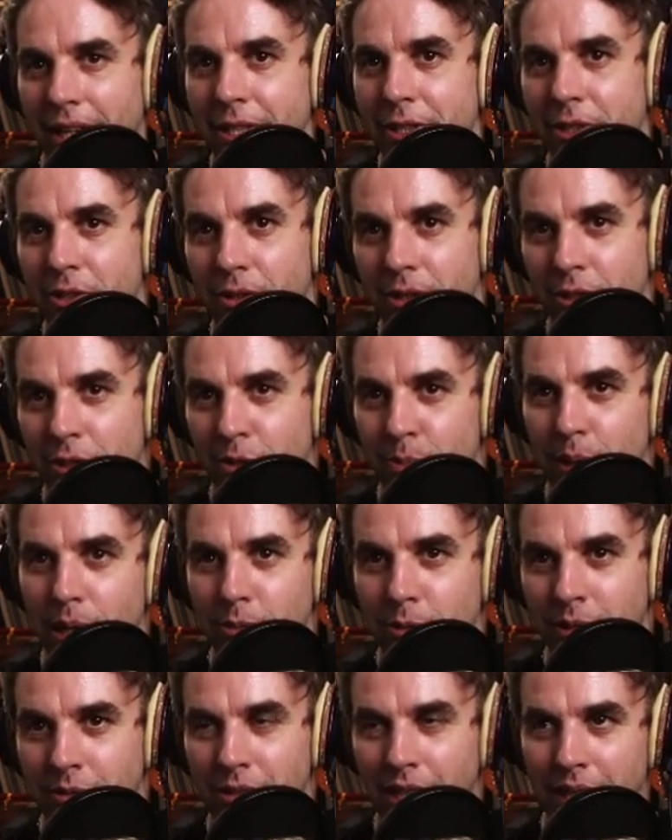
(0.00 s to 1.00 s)
And your corner is
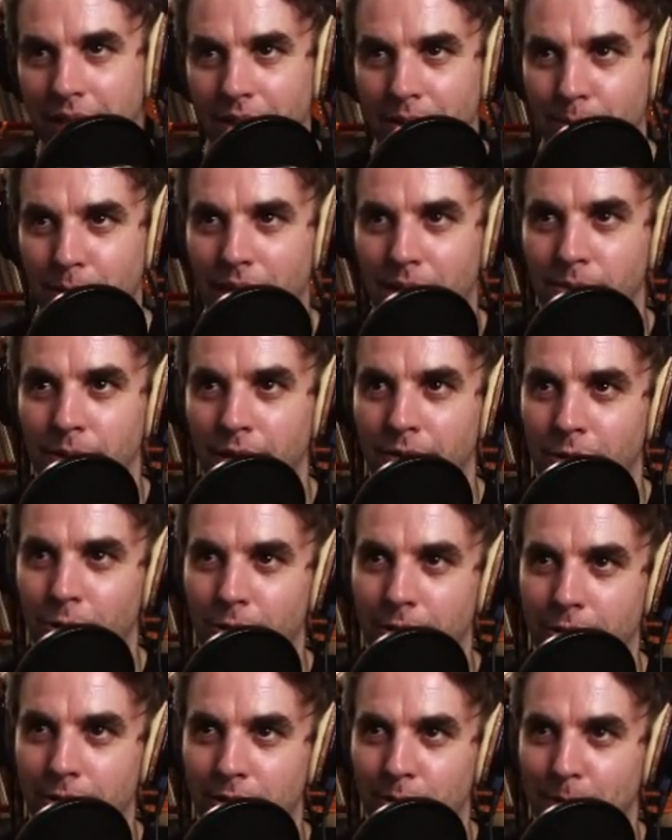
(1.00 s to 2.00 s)
probably fine. The bottom left
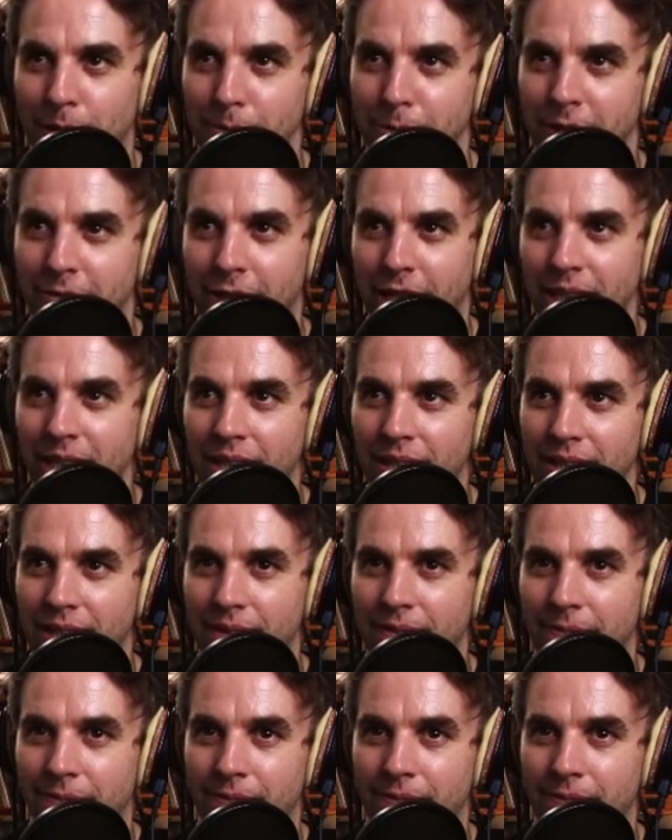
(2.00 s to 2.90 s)
corner is probably fine.